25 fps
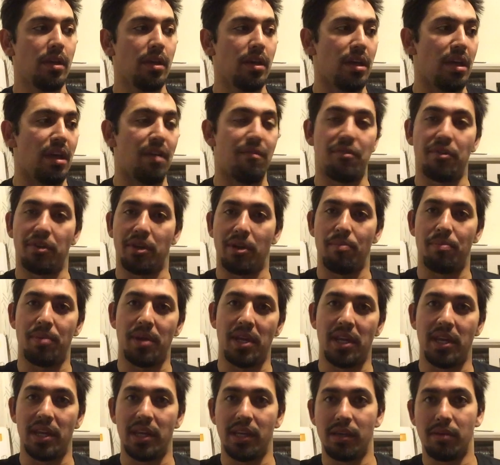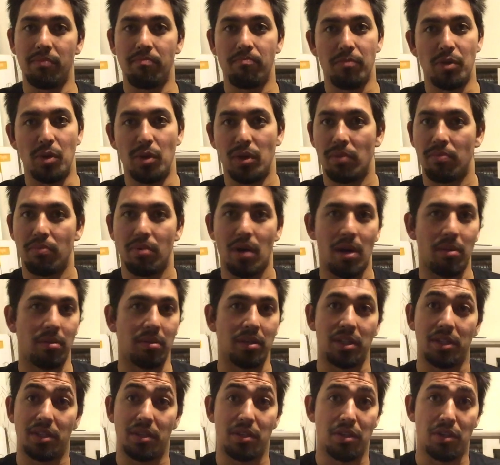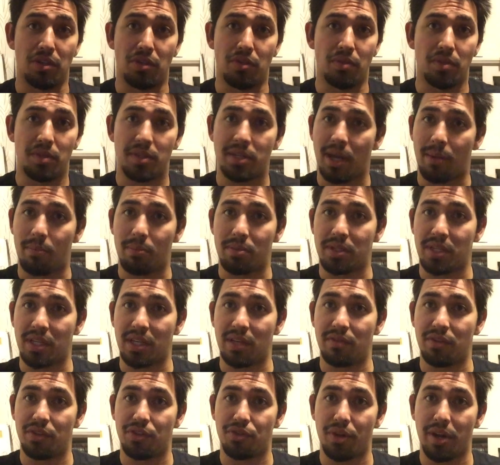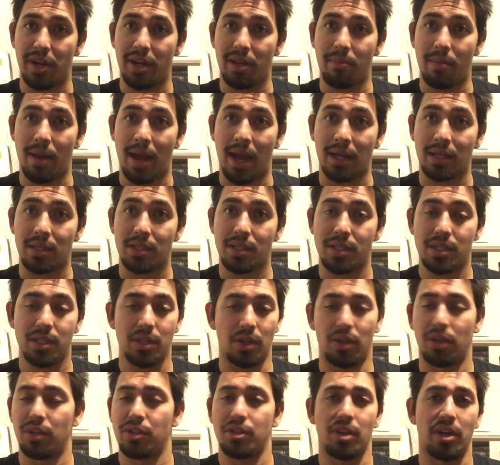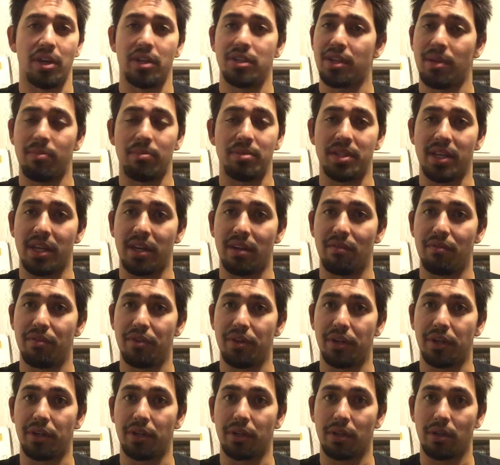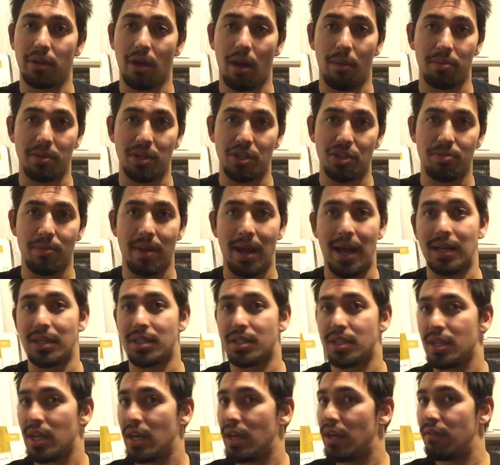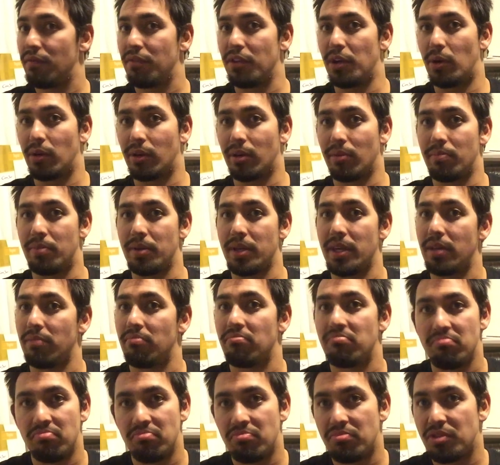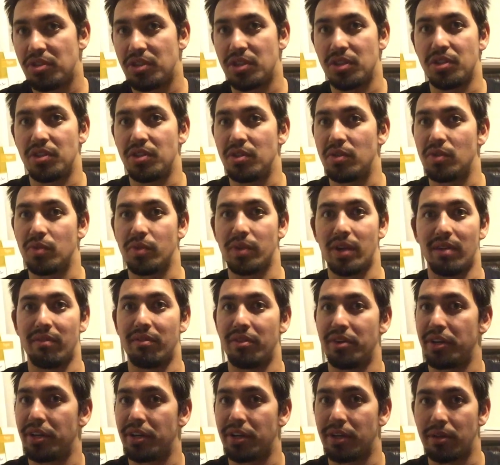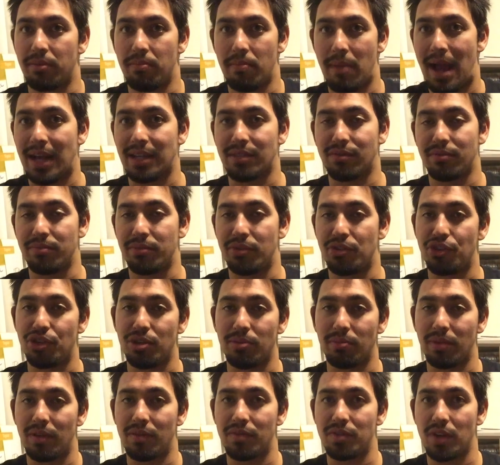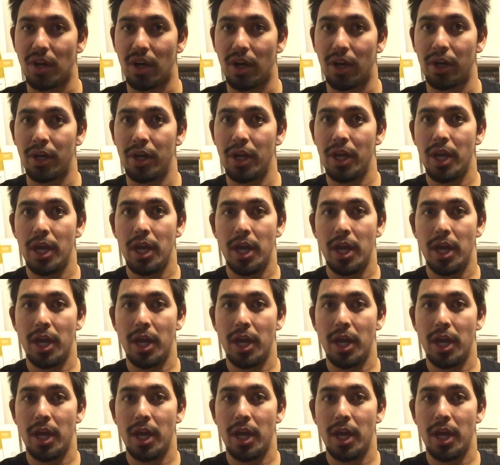if you're competing, you can probably use 10% of your training max, or sorry, 10% of your competition max. If you don't compete, just use whatever your max from your gym lifts are.